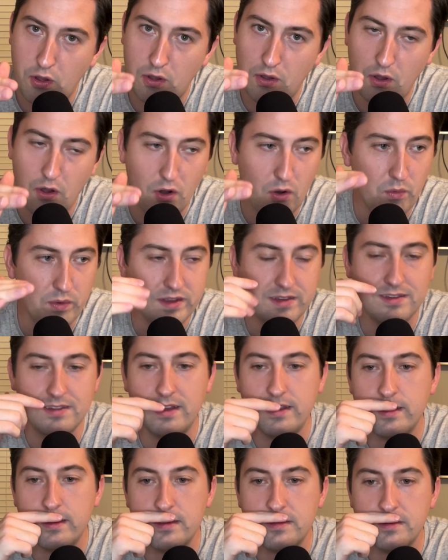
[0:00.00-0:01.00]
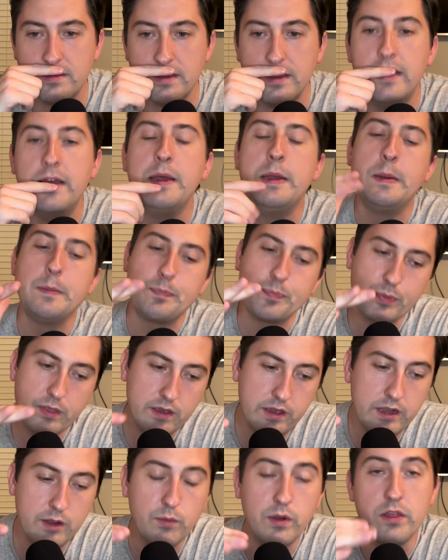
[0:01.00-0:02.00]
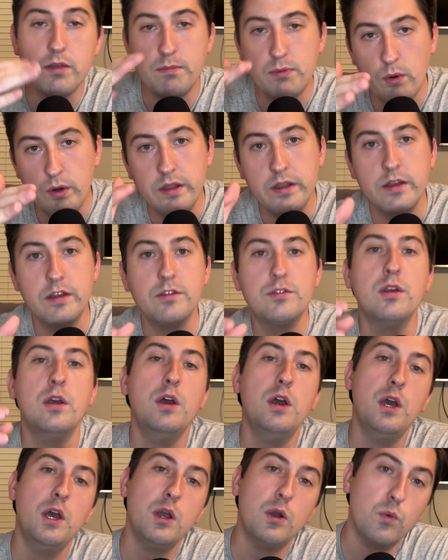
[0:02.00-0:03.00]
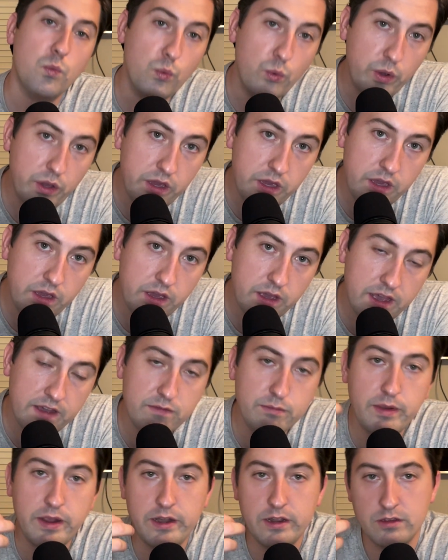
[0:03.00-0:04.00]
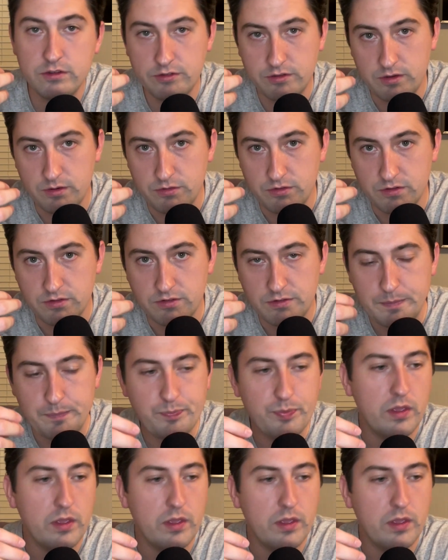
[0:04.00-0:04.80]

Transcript: always that easy. Anyway, the point is, we have made excuses.